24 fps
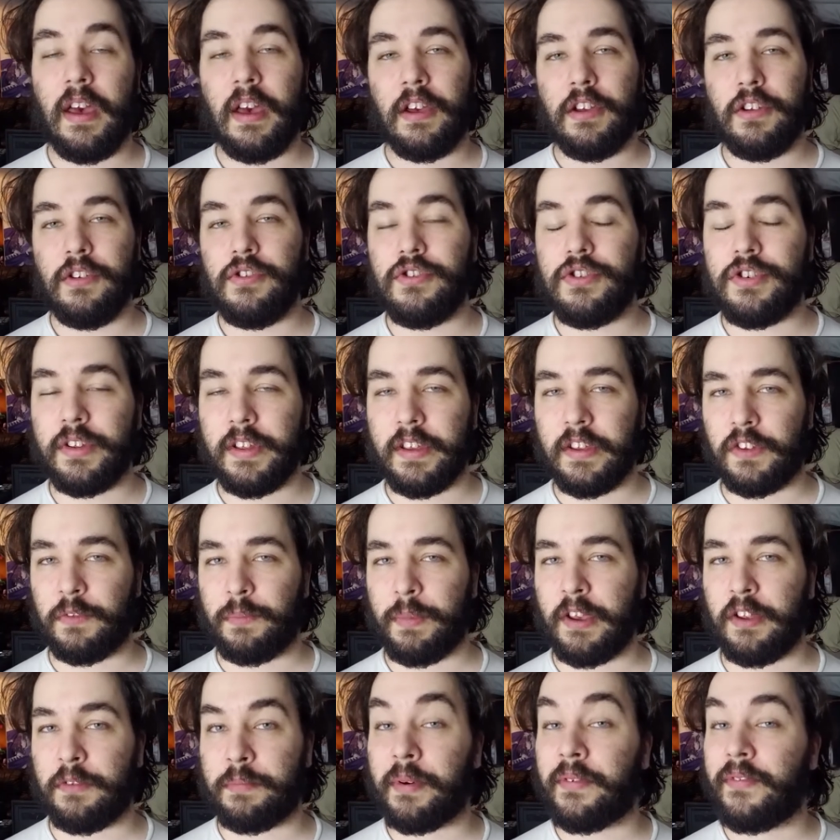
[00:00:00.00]
Usually a
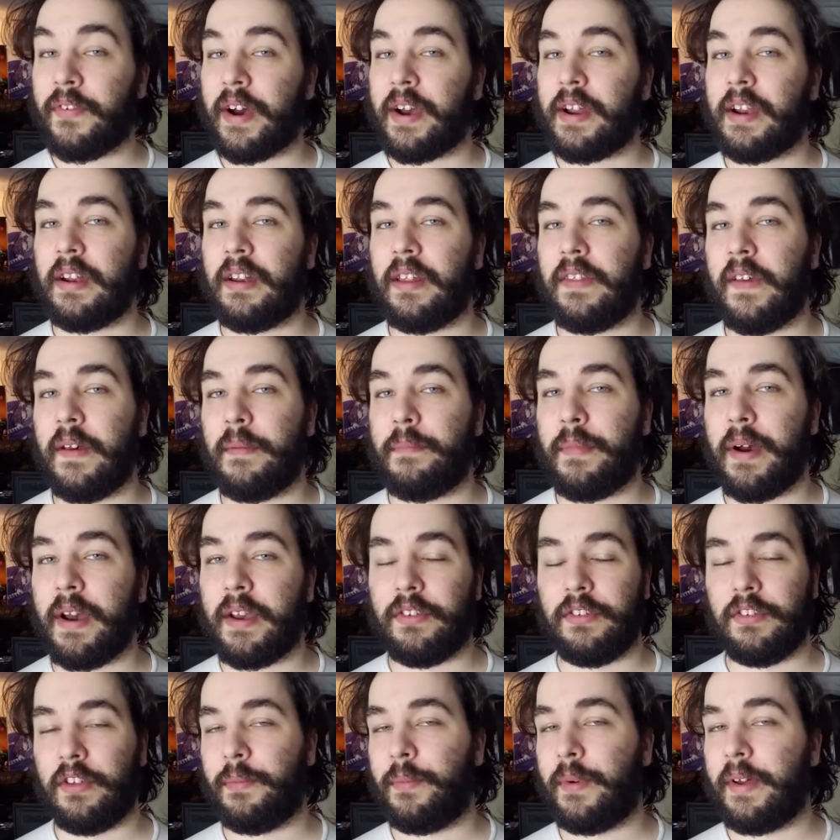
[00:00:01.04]
space provided to them by
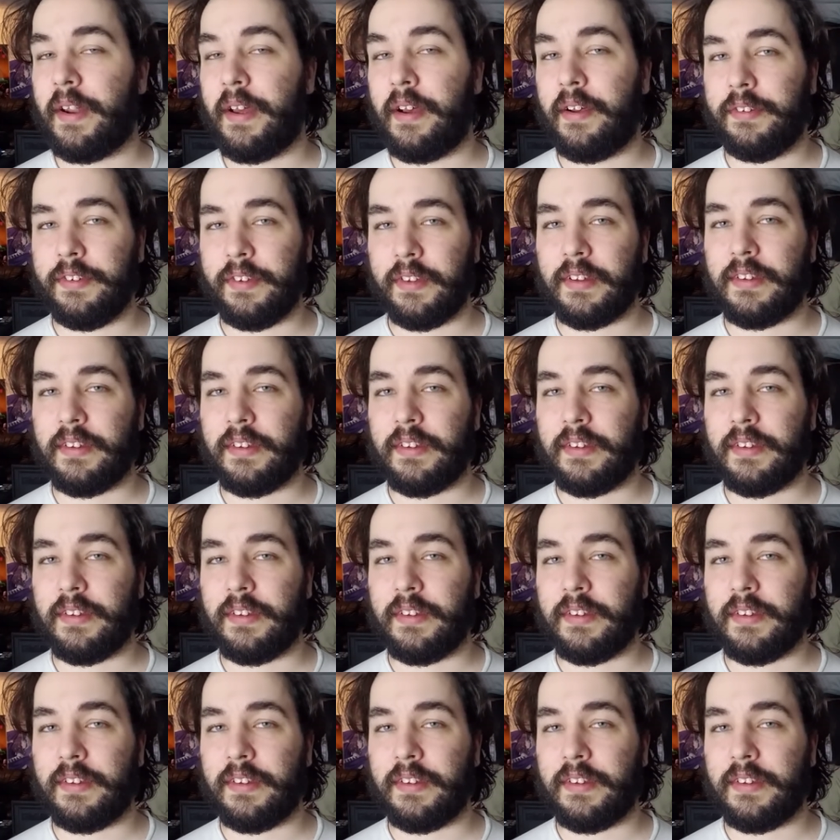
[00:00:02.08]
someone else,